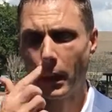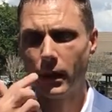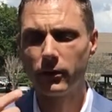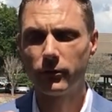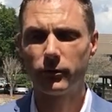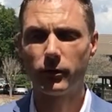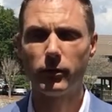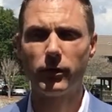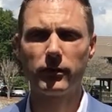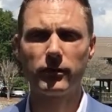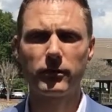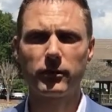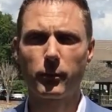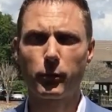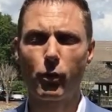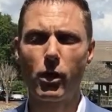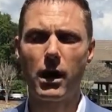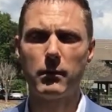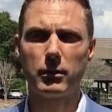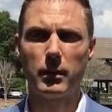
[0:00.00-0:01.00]
So this is a
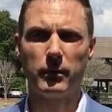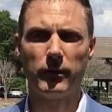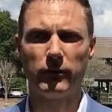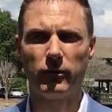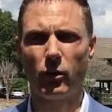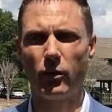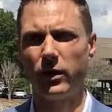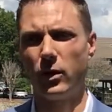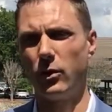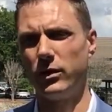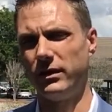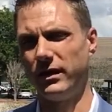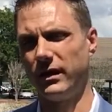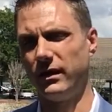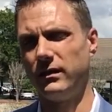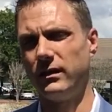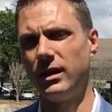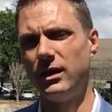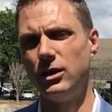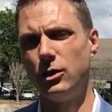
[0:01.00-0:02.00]
problem that's only going to
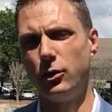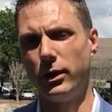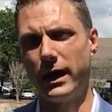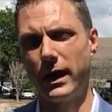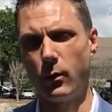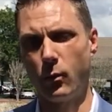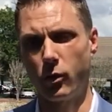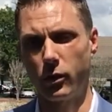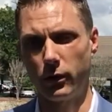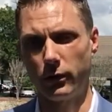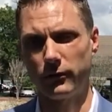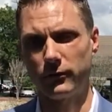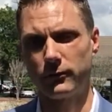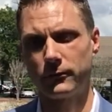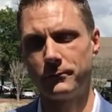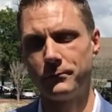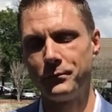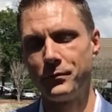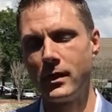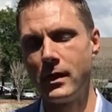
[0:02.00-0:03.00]
continue to get worse.
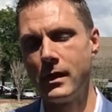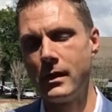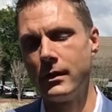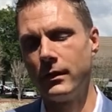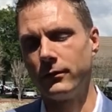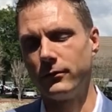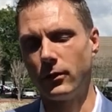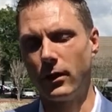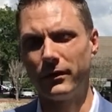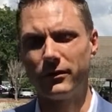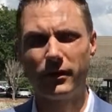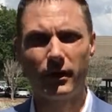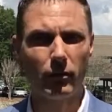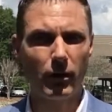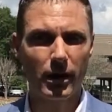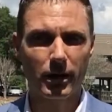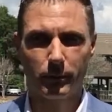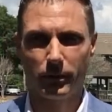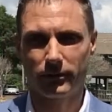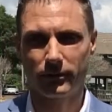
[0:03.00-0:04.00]
So I see a
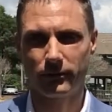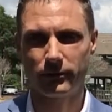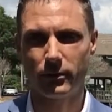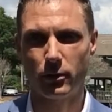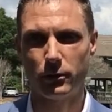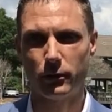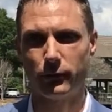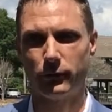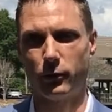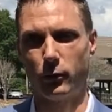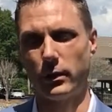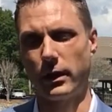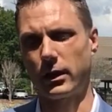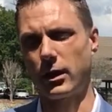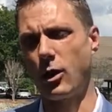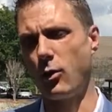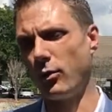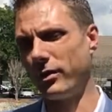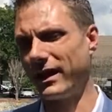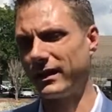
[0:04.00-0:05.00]
lot of business owners who are like,
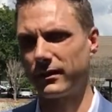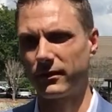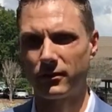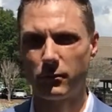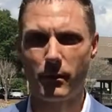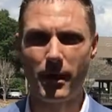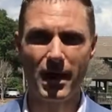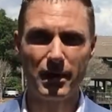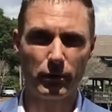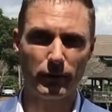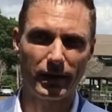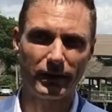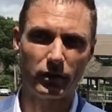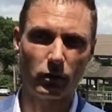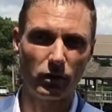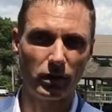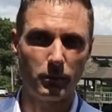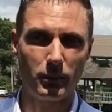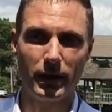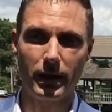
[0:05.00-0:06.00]
oh, well, that doesn't matter, that's
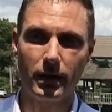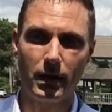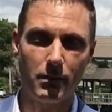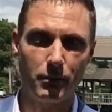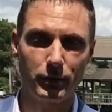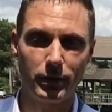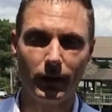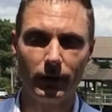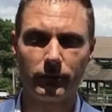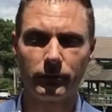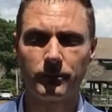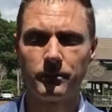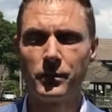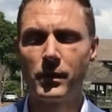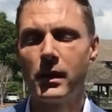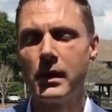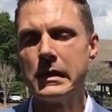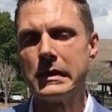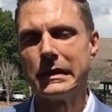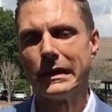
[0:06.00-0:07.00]
only big companies.
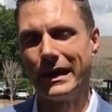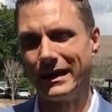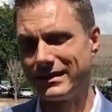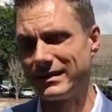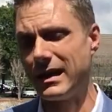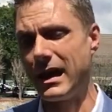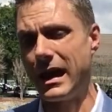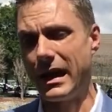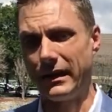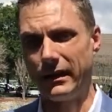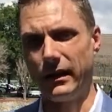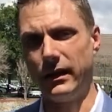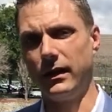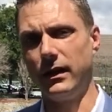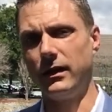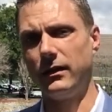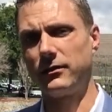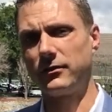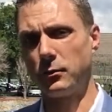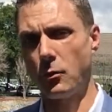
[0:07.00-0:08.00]
It's not. It
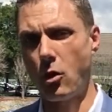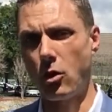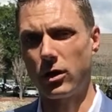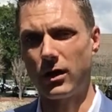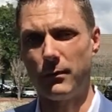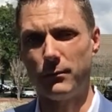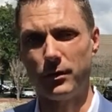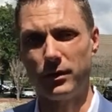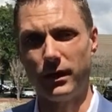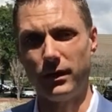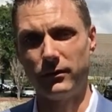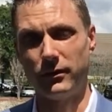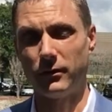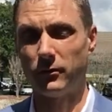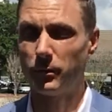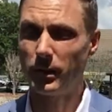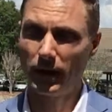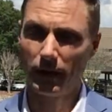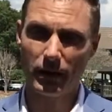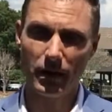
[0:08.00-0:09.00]
is small companies, it's
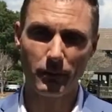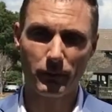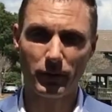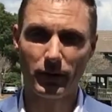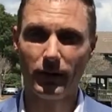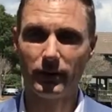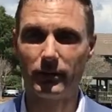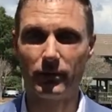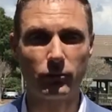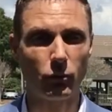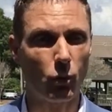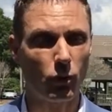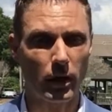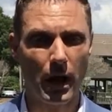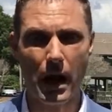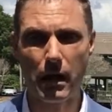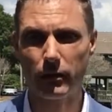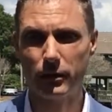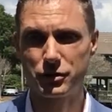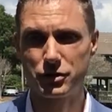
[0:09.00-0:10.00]
big companies, it's
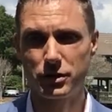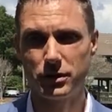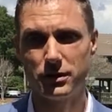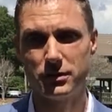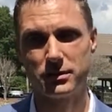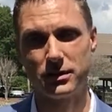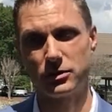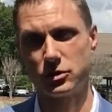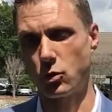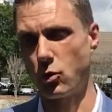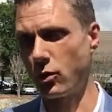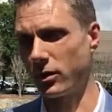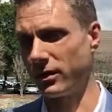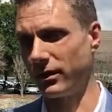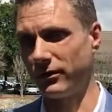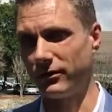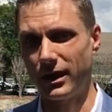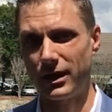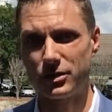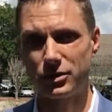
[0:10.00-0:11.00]
colleges, it's
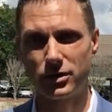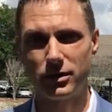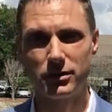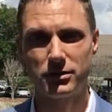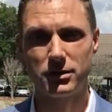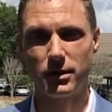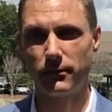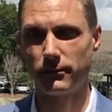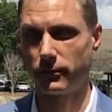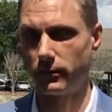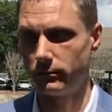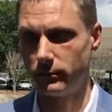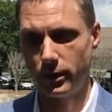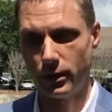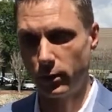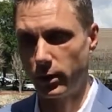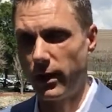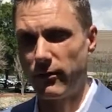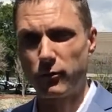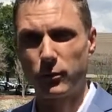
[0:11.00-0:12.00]
organizations of,
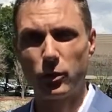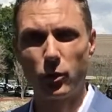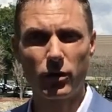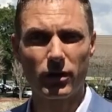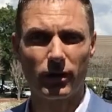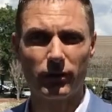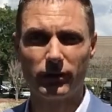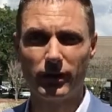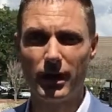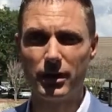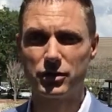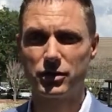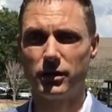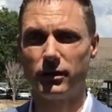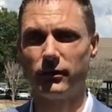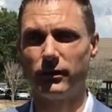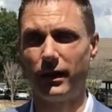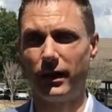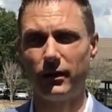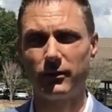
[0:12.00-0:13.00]
government
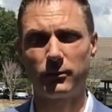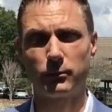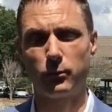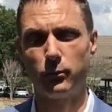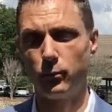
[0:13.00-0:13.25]
organizations, it's